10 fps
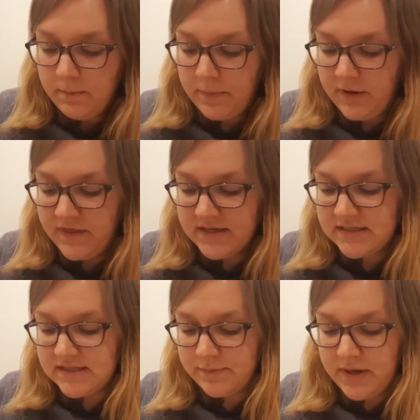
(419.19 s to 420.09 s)
but
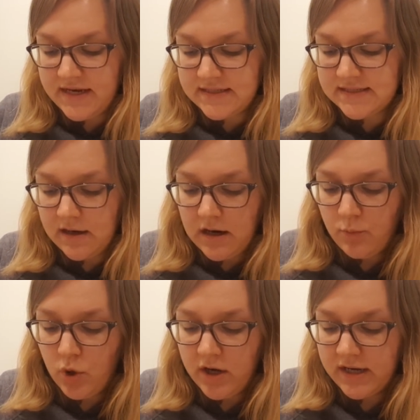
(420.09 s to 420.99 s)
this is a piece that
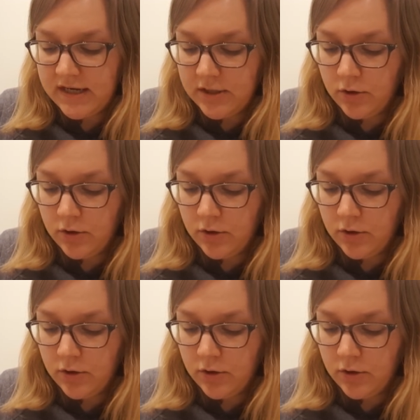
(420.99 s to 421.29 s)
I'm working